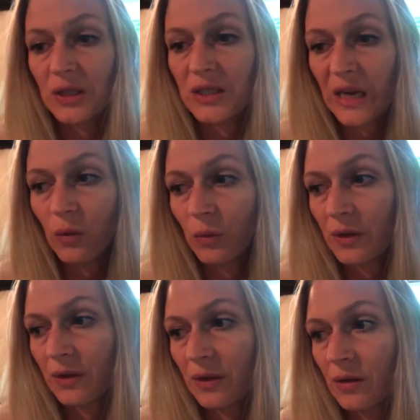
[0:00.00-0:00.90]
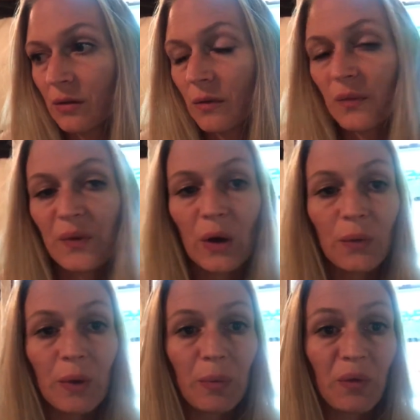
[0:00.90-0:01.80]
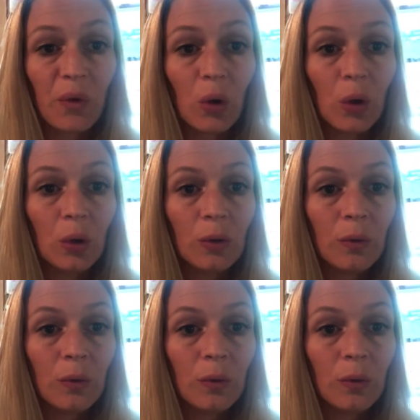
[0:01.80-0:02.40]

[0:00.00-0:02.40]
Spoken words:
dealt with velvet before,